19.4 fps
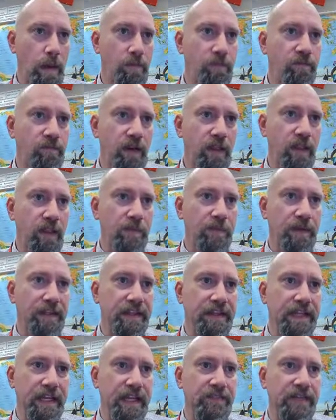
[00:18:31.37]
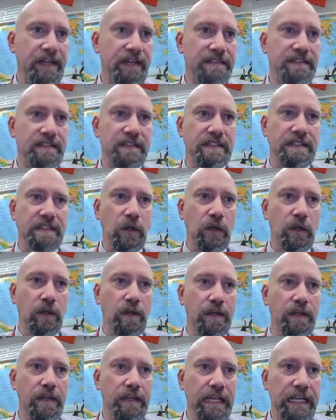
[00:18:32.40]
Web followed by the date of access is no
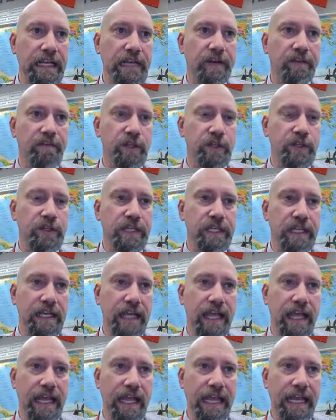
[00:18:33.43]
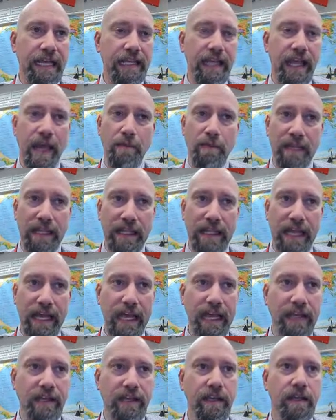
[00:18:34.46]
longer needed in version 8, MLA
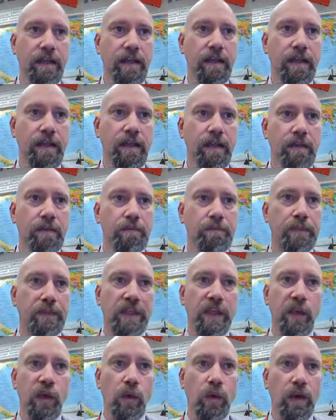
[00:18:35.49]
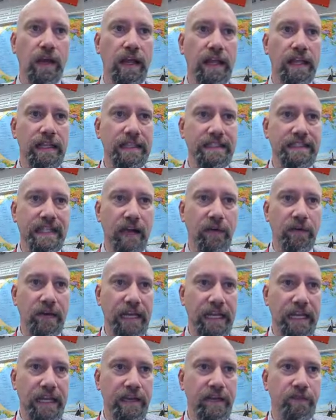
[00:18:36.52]
8, but the URL is now
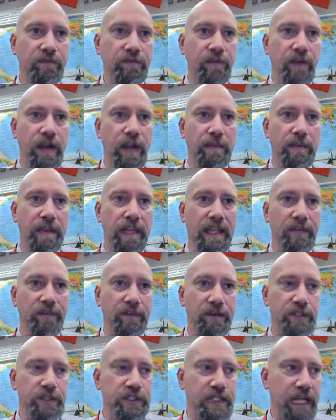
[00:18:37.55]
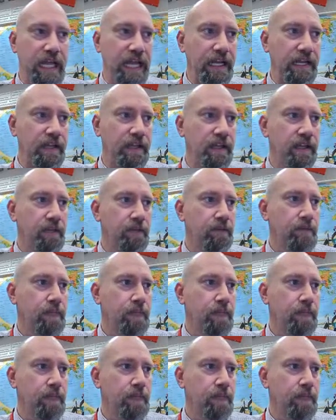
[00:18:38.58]
needed for MLA version 8.